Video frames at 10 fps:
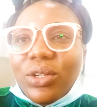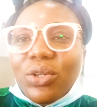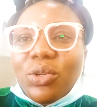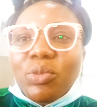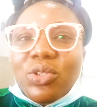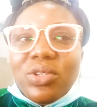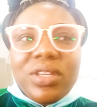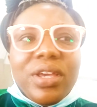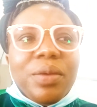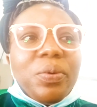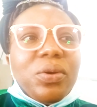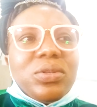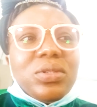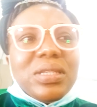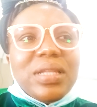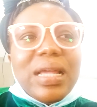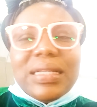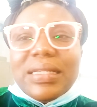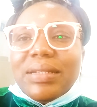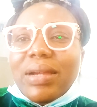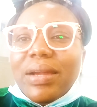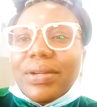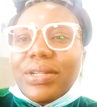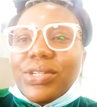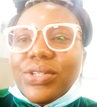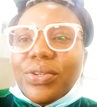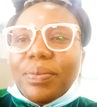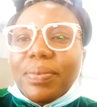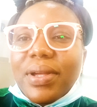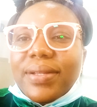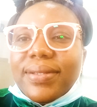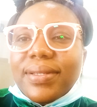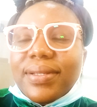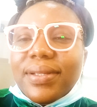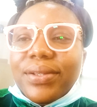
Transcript: coming to the airport to start rearranging your bags.